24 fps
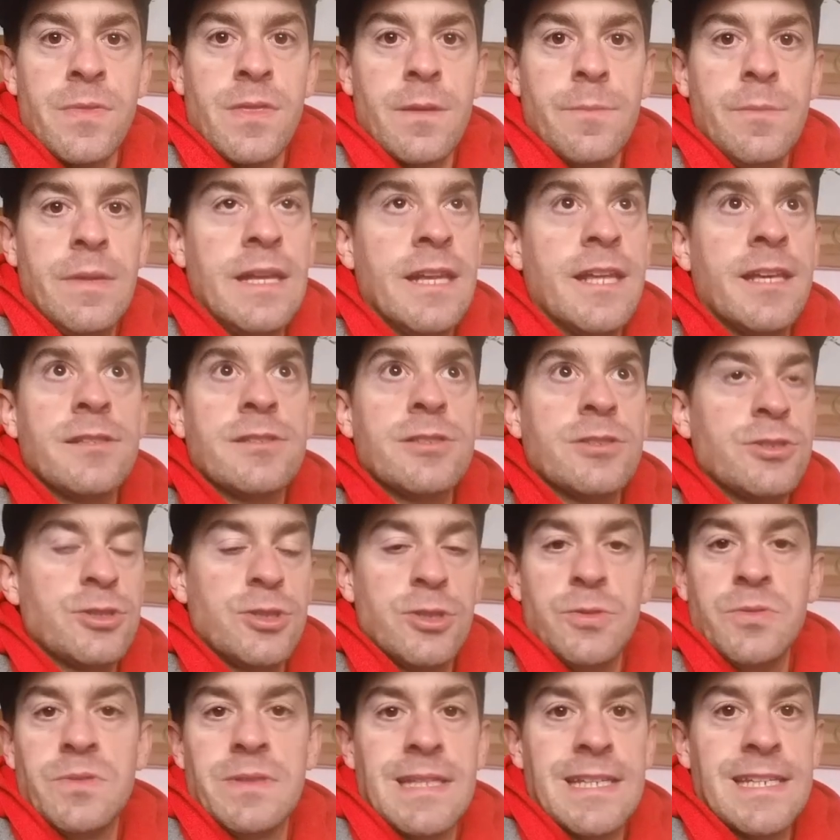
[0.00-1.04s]
meaning to
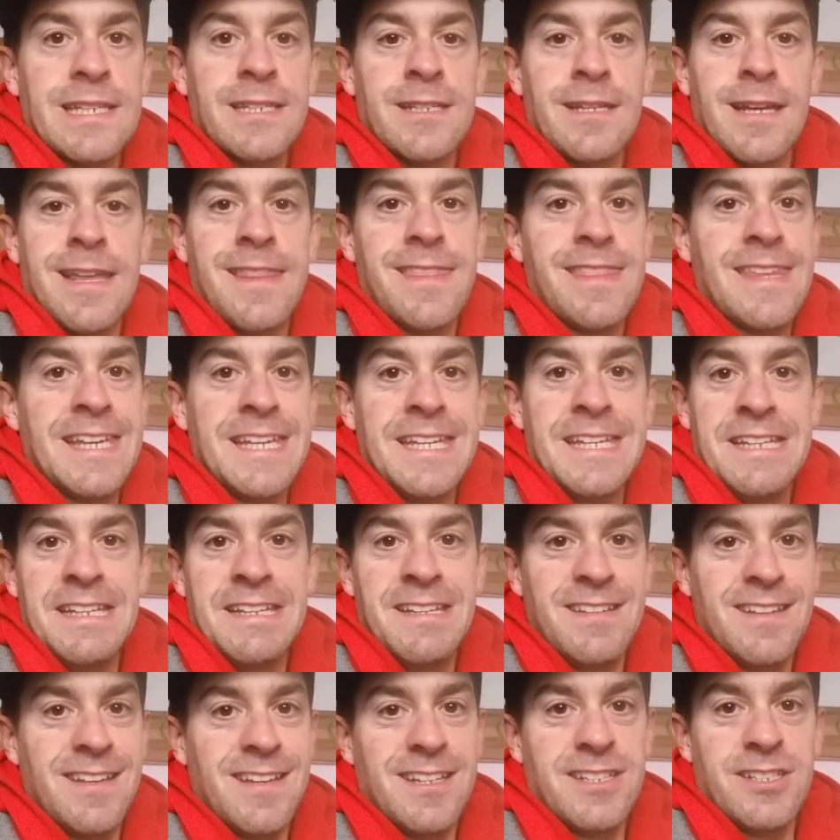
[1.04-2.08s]
shoot with it, and
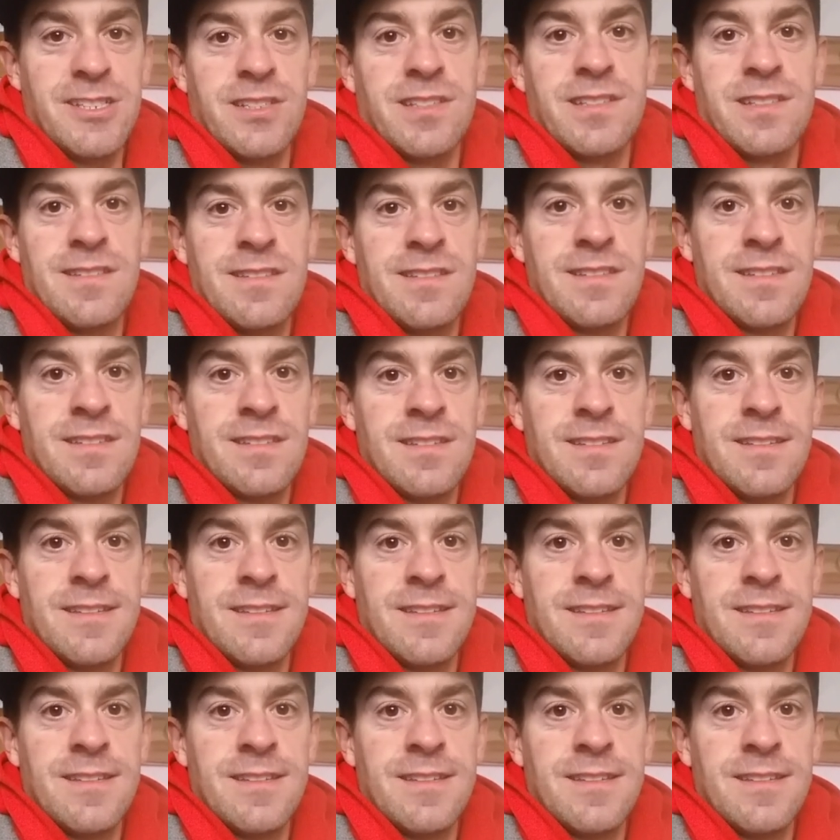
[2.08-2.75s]
then I just